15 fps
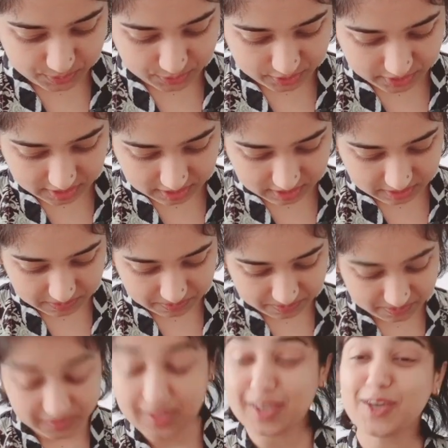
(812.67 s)
book
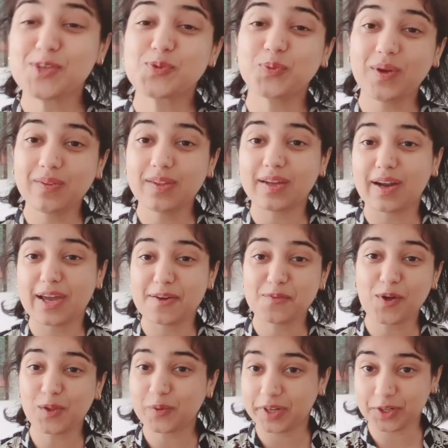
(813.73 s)
is one that i
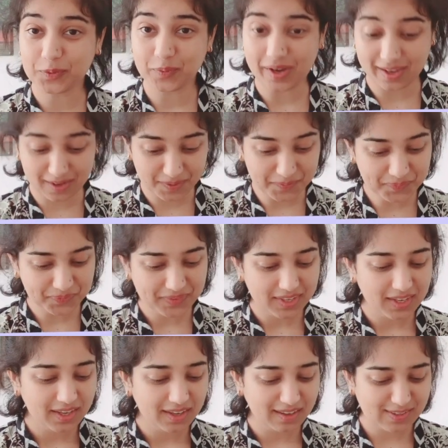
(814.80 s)
have already read
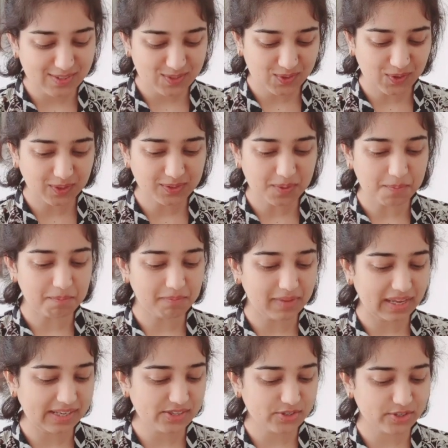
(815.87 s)
it's called
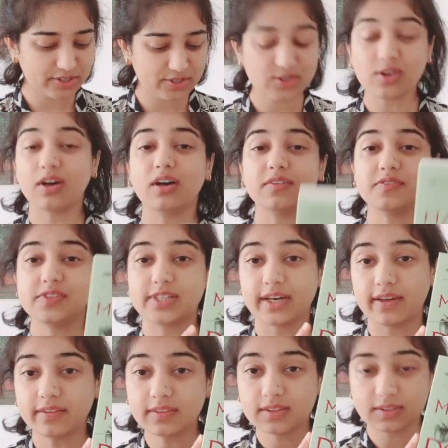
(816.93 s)
masters of
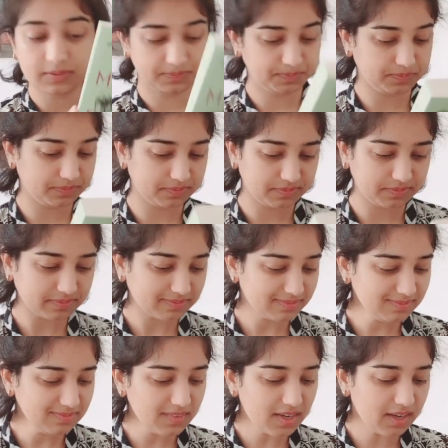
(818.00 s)
death
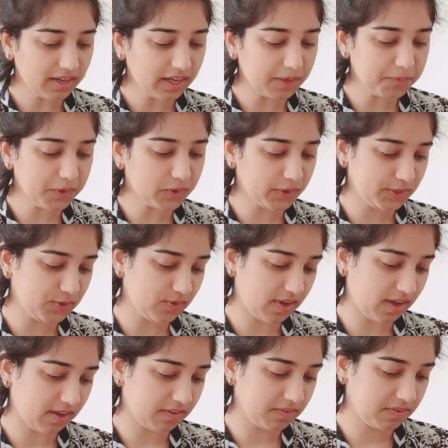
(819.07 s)
i'm going to
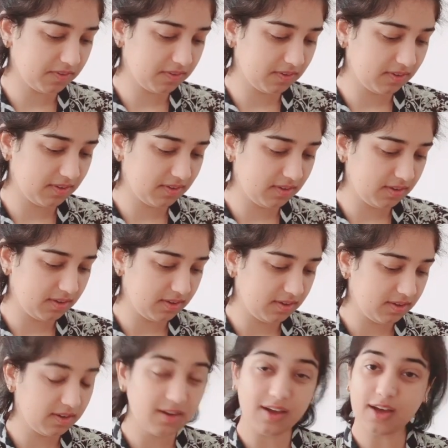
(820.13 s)
have
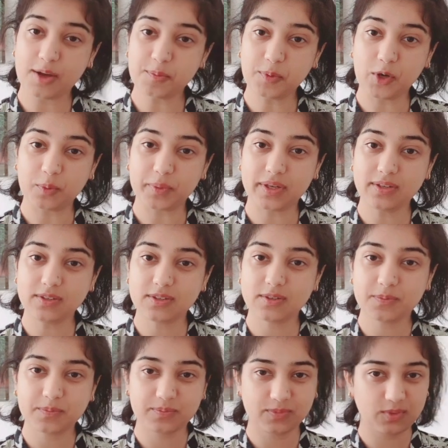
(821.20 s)
a moment
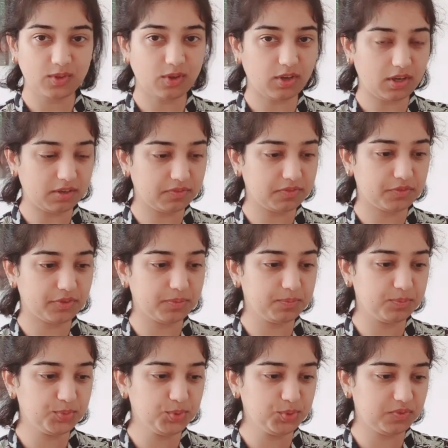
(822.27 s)
of
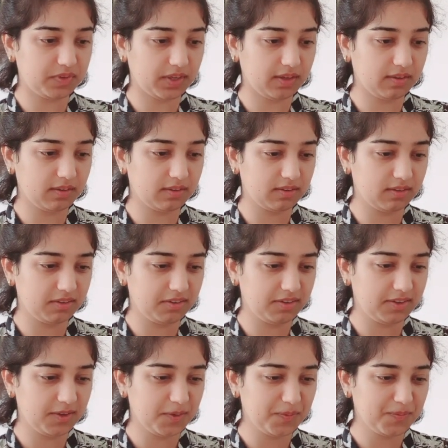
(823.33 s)
removing
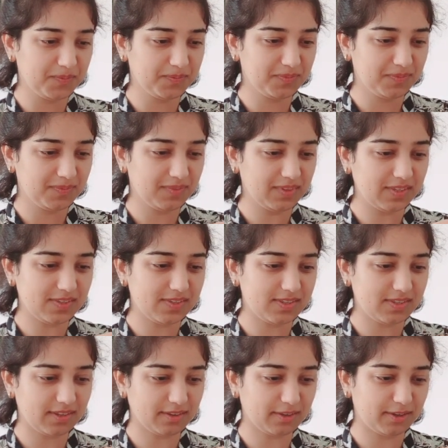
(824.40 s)
the
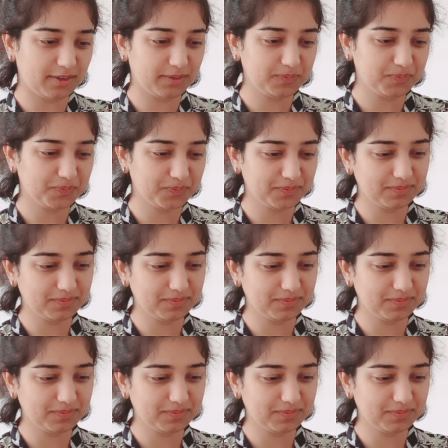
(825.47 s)
sticker.